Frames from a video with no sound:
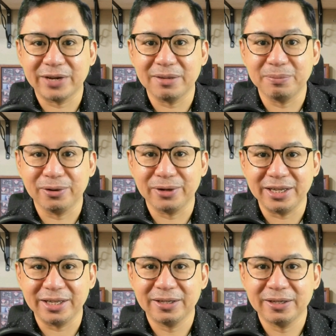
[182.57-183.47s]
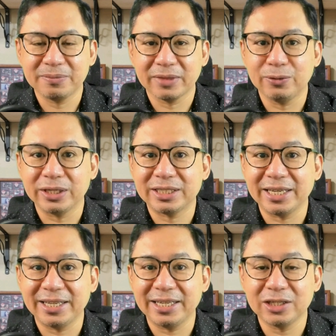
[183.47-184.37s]
of an employee who is
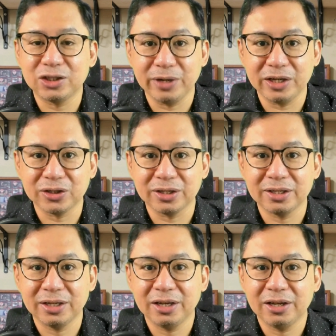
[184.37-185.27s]
in a situation